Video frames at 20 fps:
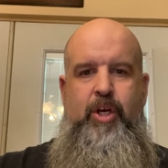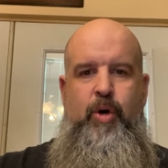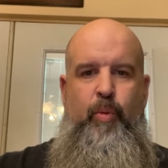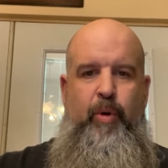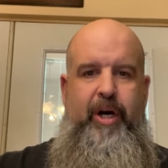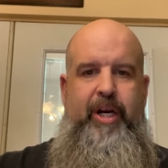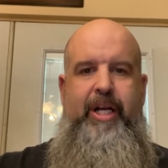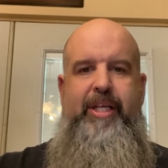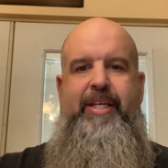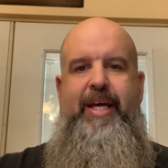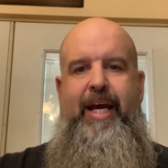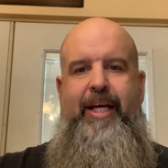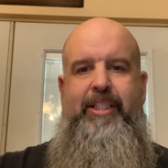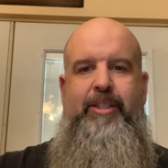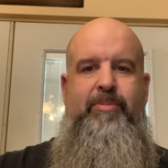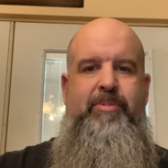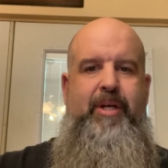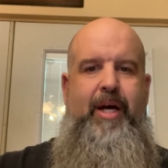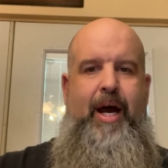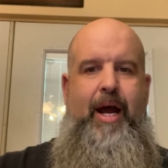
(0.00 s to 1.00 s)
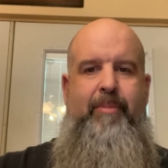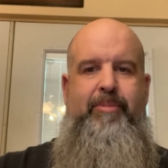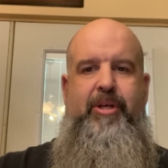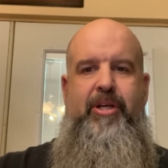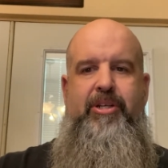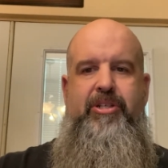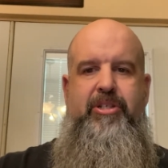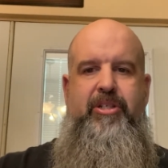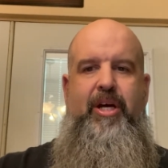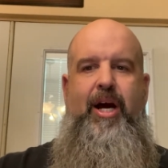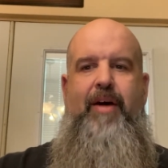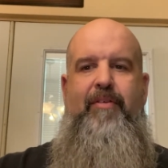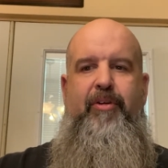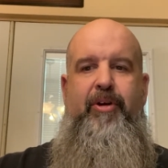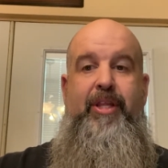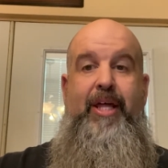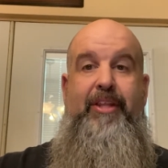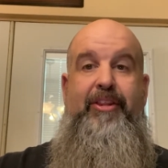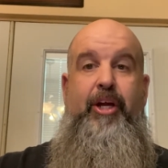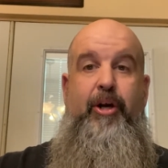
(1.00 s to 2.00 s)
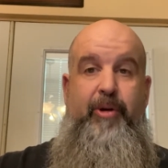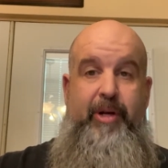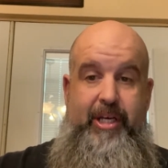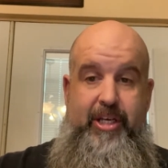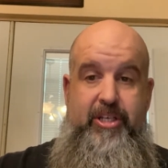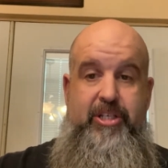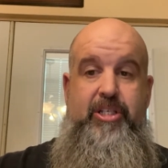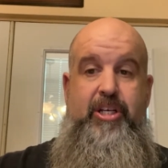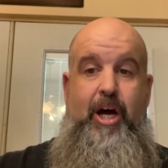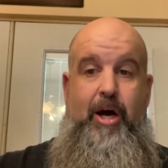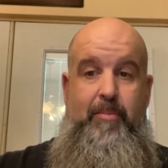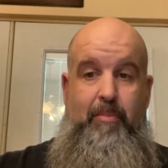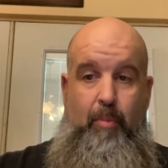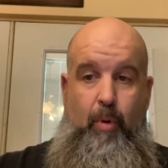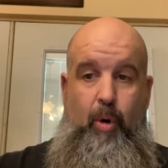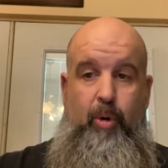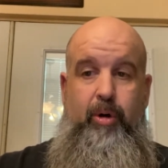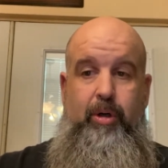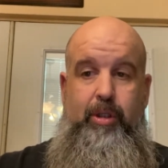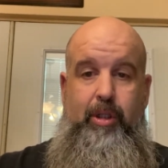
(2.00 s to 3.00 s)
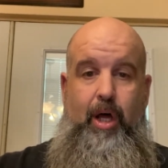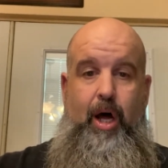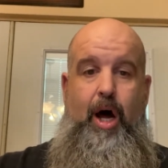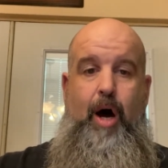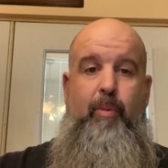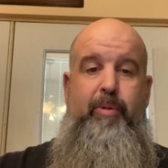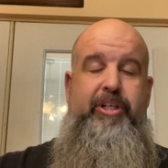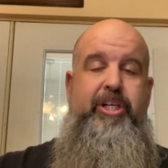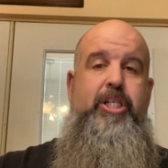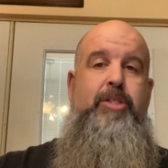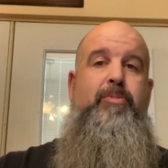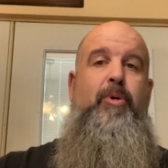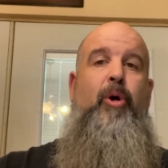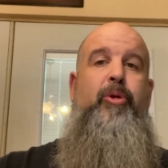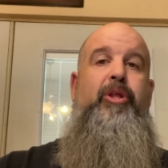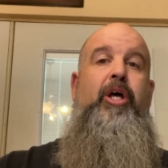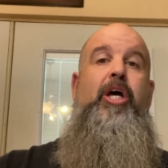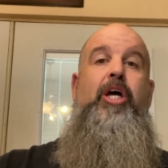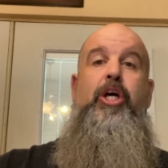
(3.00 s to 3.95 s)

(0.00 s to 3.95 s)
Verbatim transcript: We're going to take some time to discover that there is a moral law which is both